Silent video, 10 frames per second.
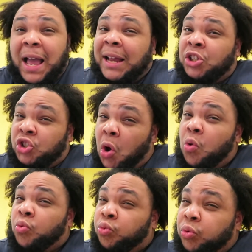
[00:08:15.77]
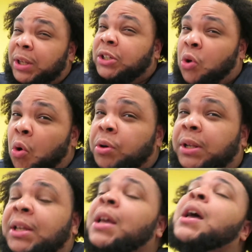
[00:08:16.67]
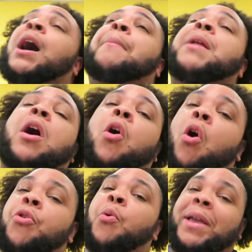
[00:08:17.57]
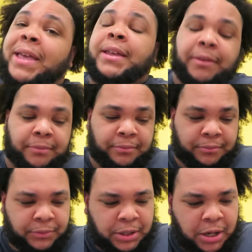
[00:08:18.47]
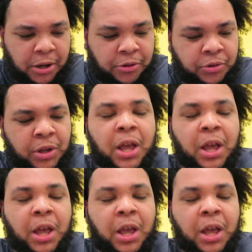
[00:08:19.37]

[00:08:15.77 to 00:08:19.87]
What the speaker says: I'm not all the way in, you know.